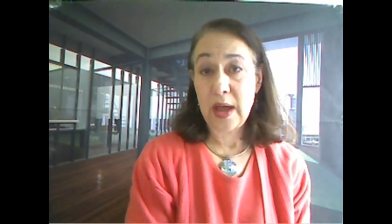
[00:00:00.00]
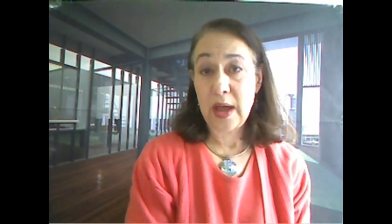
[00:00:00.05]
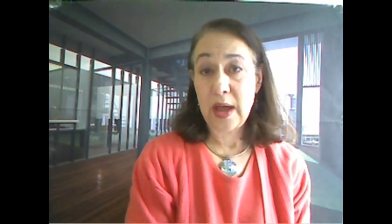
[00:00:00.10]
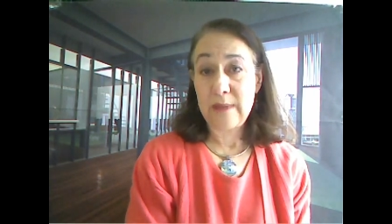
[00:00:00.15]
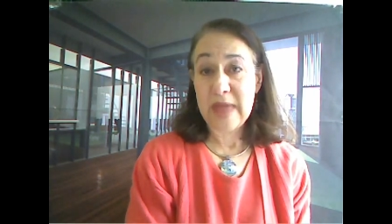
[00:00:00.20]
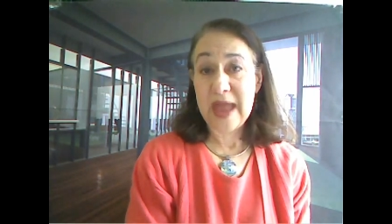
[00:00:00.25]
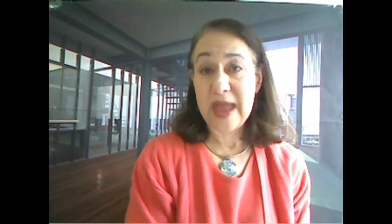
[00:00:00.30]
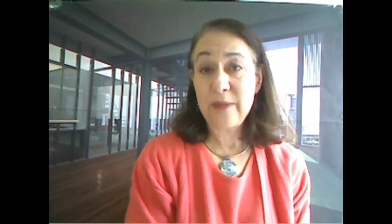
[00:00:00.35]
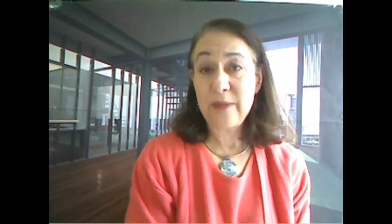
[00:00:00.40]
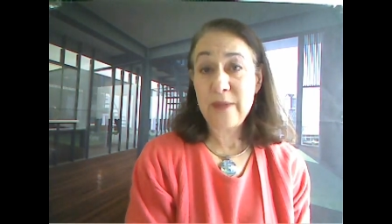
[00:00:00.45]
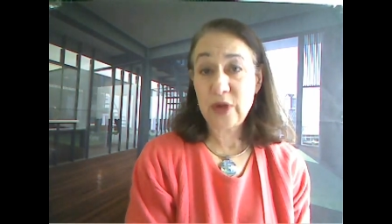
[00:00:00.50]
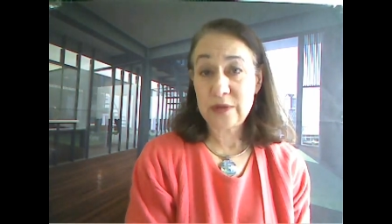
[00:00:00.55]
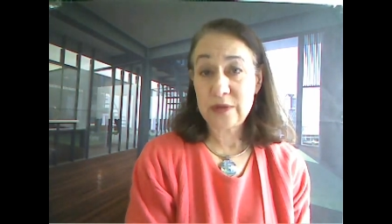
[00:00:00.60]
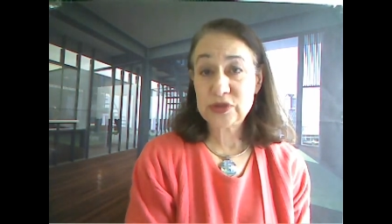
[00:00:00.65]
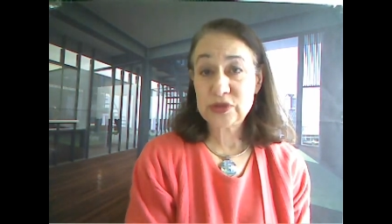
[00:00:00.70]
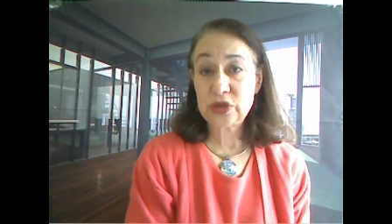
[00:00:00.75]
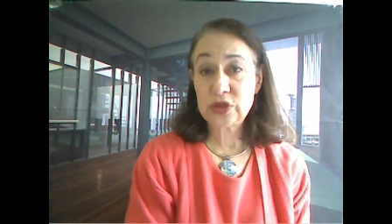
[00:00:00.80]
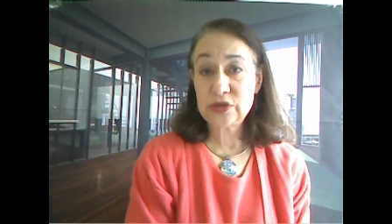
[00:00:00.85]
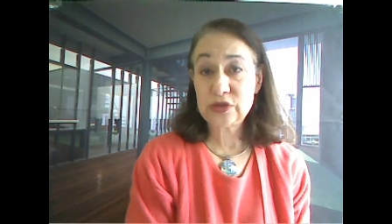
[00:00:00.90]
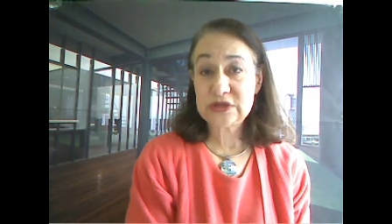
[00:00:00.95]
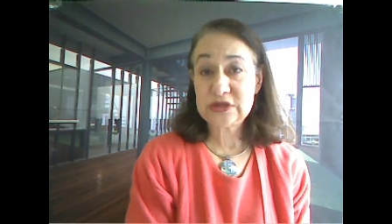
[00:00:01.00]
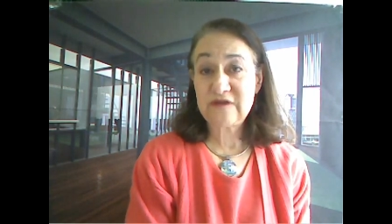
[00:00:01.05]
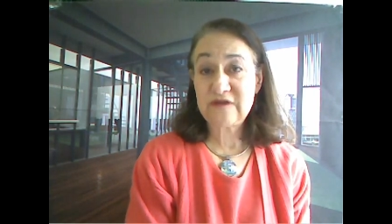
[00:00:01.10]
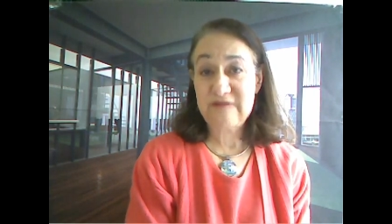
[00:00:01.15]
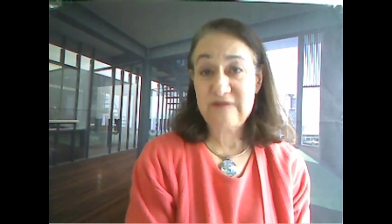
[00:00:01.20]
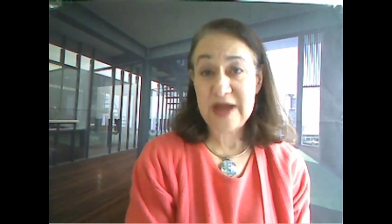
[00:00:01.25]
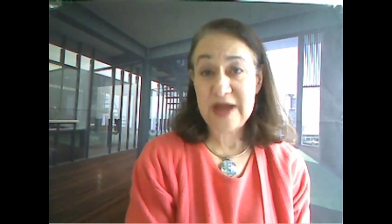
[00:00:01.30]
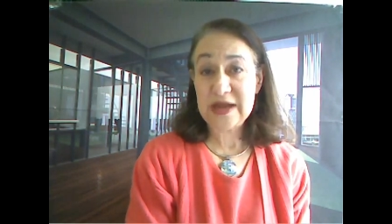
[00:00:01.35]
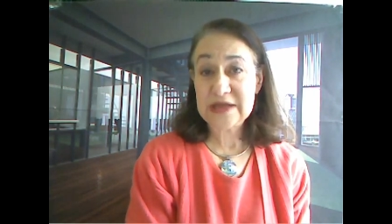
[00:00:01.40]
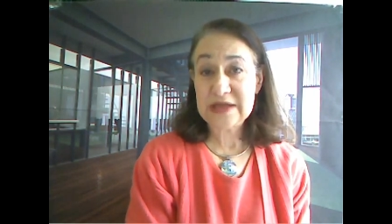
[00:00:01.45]
um, Abrams, who's
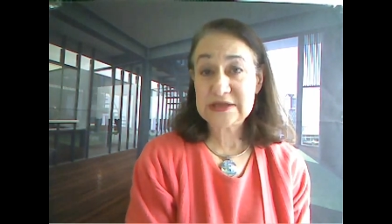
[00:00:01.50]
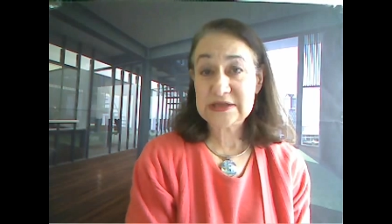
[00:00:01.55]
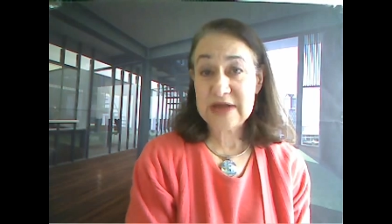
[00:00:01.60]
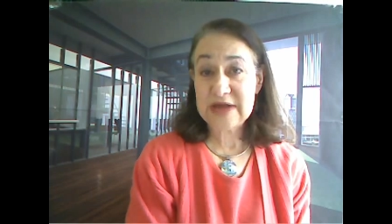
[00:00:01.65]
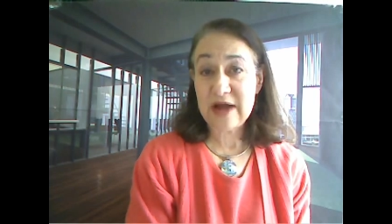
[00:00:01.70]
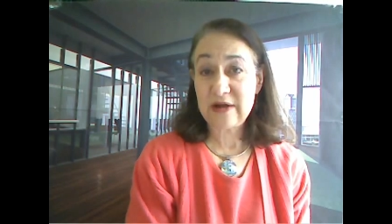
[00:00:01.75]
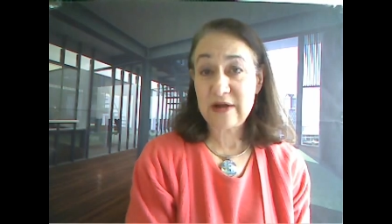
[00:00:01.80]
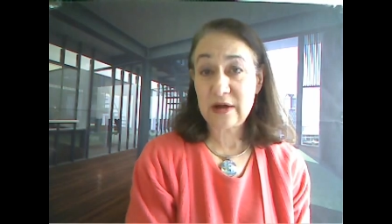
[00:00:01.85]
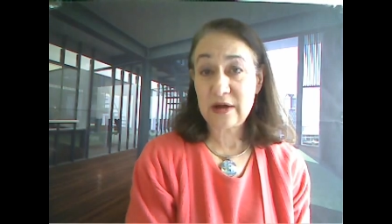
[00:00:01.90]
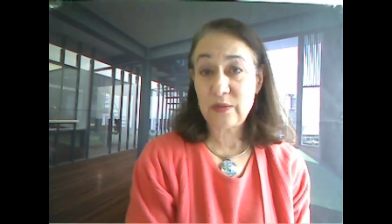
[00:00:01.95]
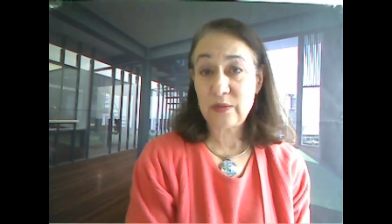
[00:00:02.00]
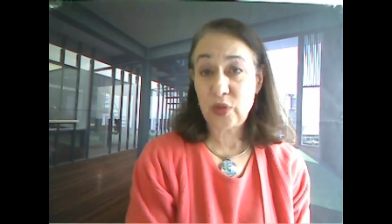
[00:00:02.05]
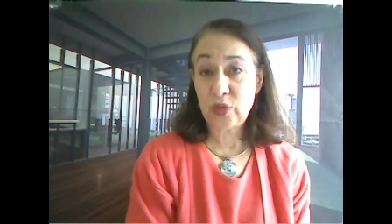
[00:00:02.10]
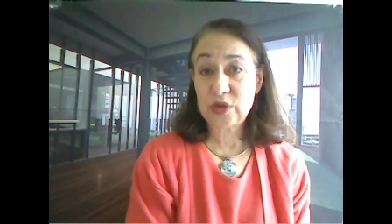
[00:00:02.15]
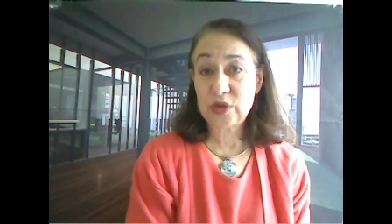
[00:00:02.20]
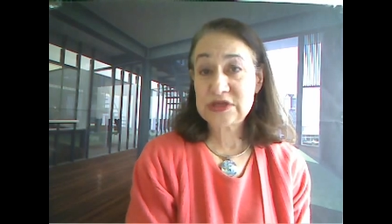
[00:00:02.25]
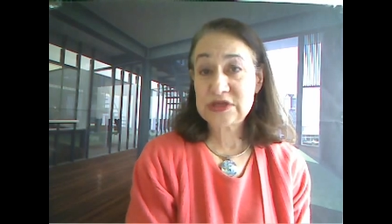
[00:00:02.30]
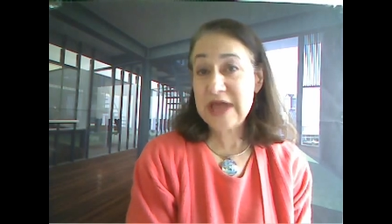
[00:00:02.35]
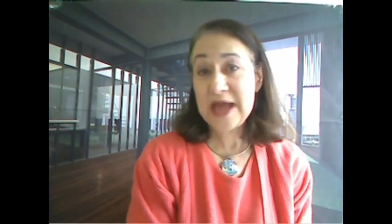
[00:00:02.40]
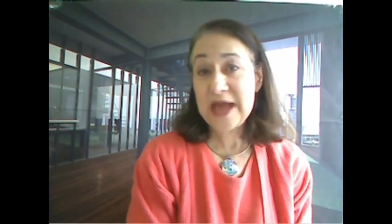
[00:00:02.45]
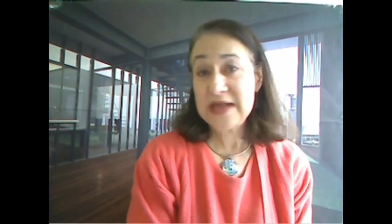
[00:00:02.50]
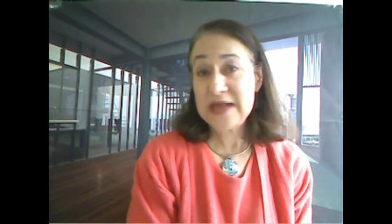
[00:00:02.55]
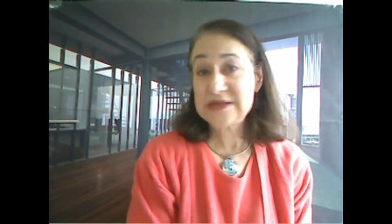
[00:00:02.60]
defending Standard & Poor's, said.